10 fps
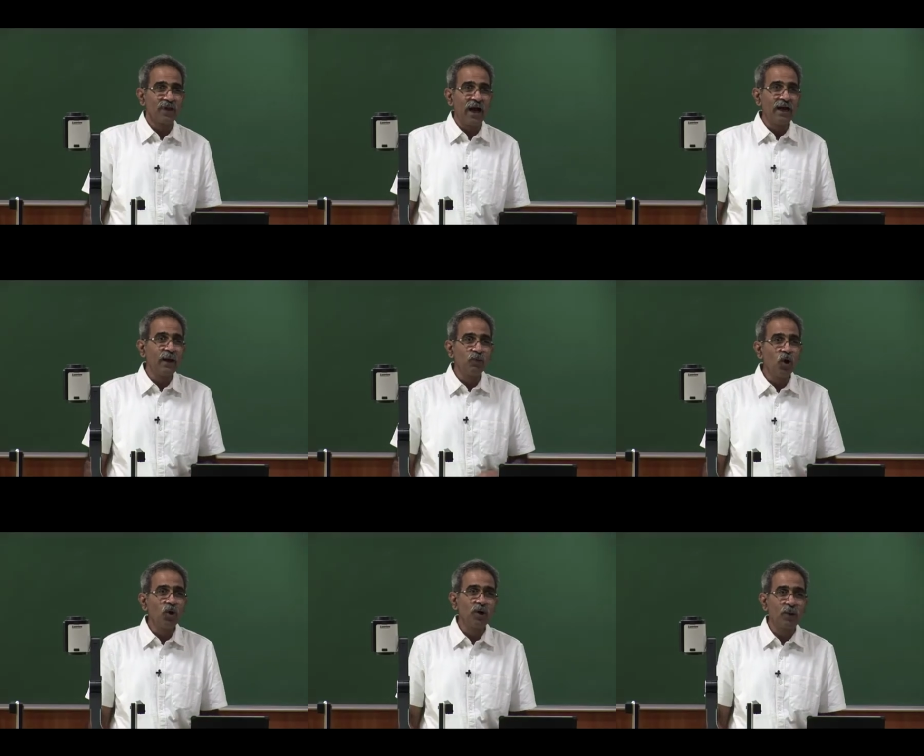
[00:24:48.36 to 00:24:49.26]
and I am
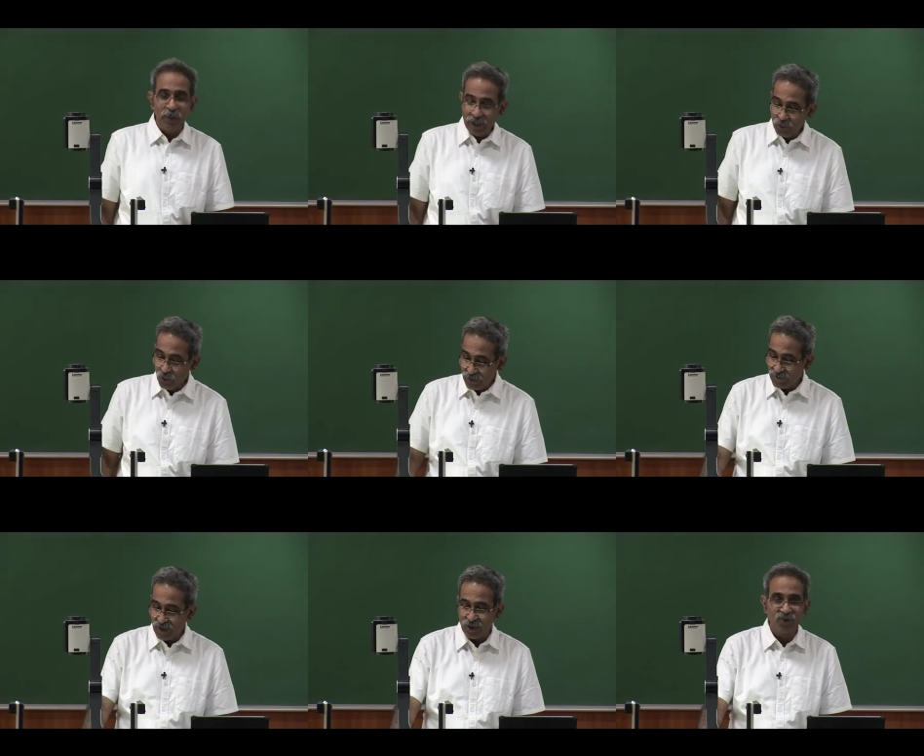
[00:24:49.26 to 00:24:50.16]
going to apply
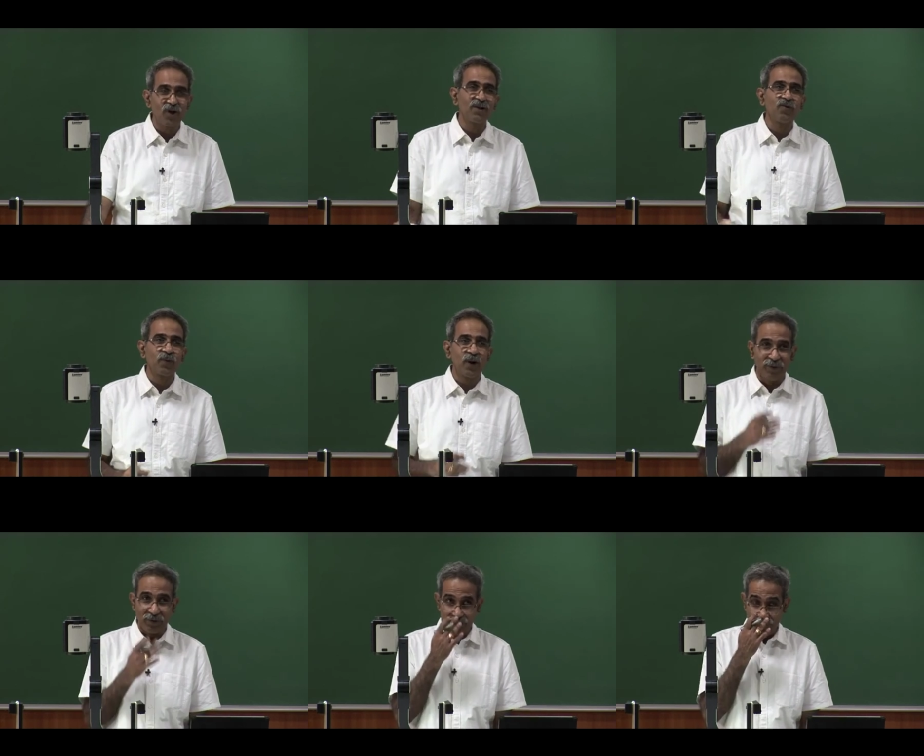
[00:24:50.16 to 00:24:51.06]
Newton's law to solve this
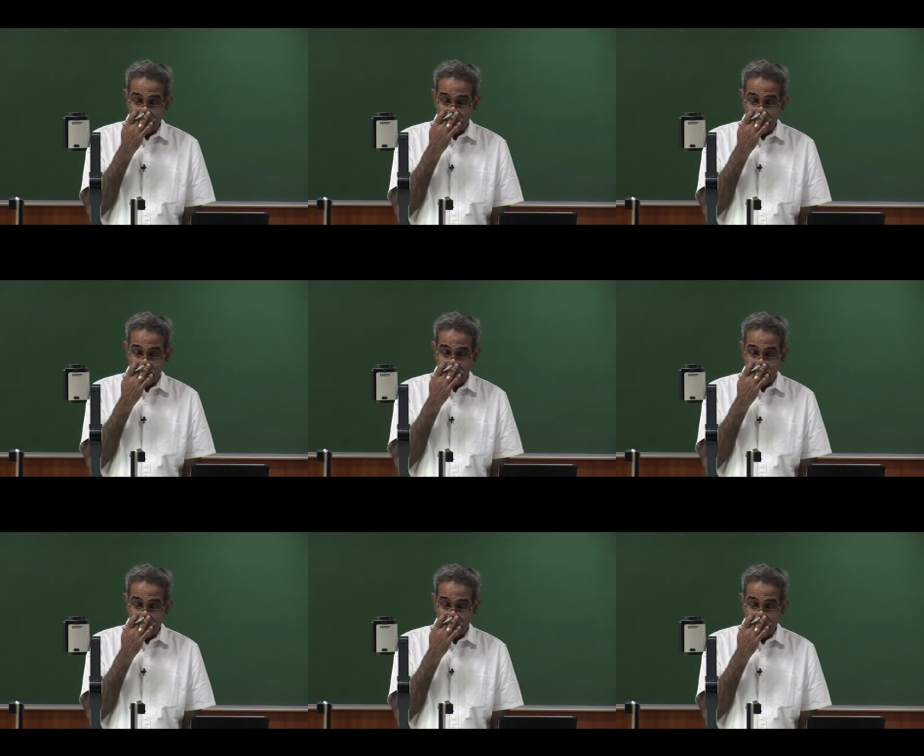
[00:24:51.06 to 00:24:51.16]
problem.